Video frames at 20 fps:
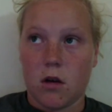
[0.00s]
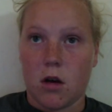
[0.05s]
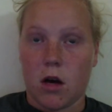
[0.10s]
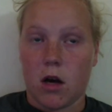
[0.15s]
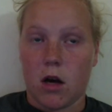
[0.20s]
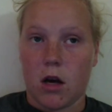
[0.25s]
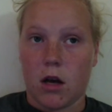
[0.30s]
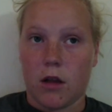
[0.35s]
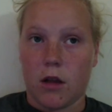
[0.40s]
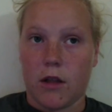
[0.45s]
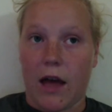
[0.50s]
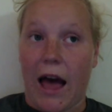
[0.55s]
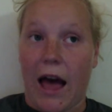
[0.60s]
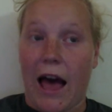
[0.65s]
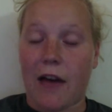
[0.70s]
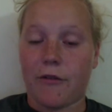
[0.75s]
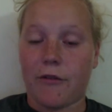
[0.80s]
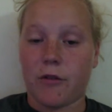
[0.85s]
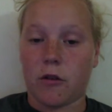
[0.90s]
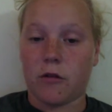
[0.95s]
the
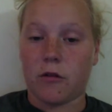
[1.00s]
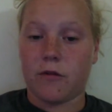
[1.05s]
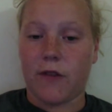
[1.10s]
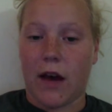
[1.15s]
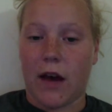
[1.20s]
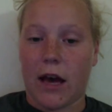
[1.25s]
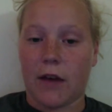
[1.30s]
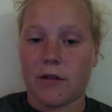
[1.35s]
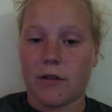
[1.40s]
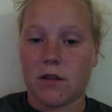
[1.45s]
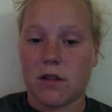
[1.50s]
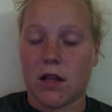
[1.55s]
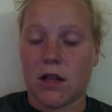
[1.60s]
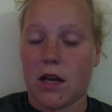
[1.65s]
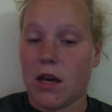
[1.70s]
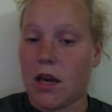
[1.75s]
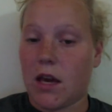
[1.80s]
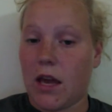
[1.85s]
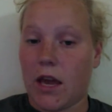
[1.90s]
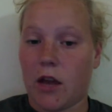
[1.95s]
iPhone 5s,
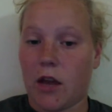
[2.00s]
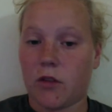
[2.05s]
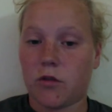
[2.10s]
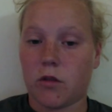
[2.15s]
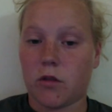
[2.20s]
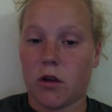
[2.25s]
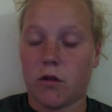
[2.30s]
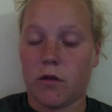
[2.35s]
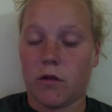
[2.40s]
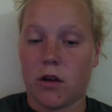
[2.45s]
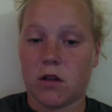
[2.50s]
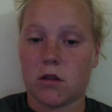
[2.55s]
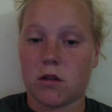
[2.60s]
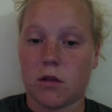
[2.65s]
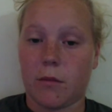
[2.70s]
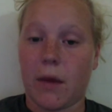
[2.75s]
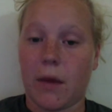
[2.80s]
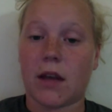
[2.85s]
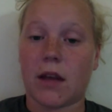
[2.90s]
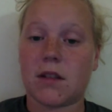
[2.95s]
the Android
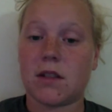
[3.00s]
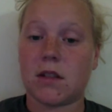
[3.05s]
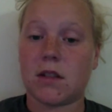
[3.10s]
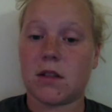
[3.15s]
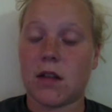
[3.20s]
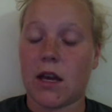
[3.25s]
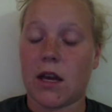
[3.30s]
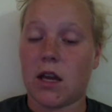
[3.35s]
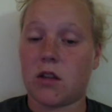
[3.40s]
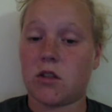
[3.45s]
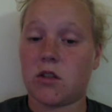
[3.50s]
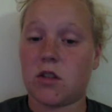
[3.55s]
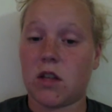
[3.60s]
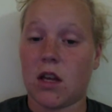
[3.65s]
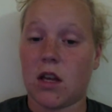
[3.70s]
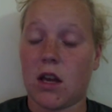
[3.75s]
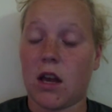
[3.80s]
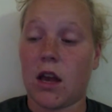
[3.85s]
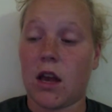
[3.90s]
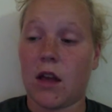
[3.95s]
Razr Maxx
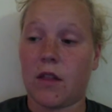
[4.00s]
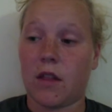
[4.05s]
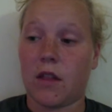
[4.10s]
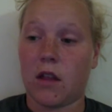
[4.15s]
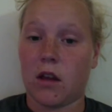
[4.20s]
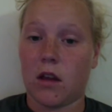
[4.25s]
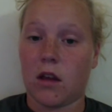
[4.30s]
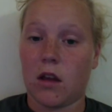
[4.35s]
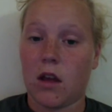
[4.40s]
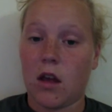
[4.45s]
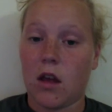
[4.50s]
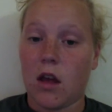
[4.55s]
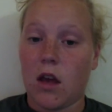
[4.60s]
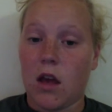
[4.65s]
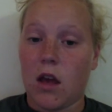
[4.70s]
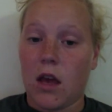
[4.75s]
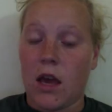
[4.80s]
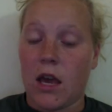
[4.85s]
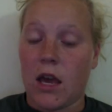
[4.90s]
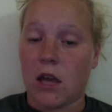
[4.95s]
HD, and the
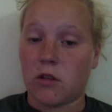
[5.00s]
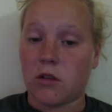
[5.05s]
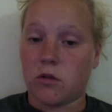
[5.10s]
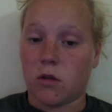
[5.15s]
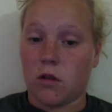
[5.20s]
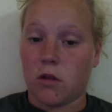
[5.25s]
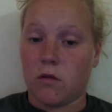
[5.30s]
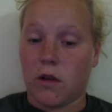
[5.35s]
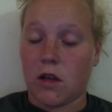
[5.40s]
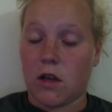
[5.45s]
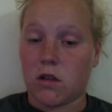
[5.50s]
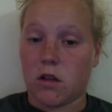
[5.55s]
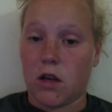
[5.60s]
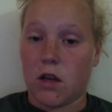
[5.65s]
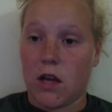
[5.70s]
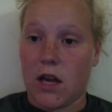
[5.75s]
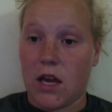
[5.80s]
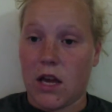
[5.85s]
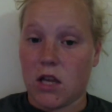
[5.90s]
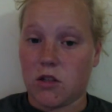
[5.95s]
Android
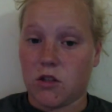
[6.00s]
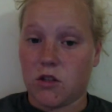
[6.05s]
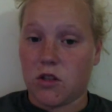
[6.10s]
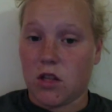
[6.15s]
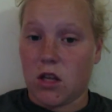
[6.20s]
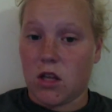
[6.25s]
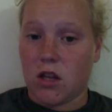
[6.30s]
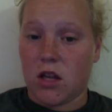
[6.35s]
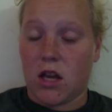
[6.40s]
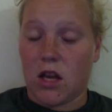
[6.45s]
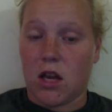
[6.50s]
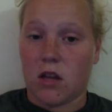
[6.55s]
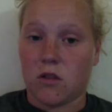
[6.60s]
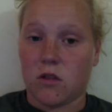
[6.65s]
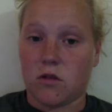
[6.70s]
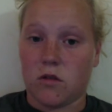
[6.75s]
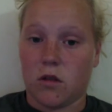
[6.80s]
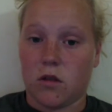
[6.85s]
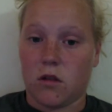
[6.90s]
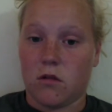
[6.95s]
Razr HD, the
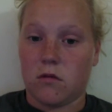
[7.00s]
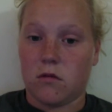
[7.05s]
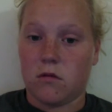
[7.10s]
Android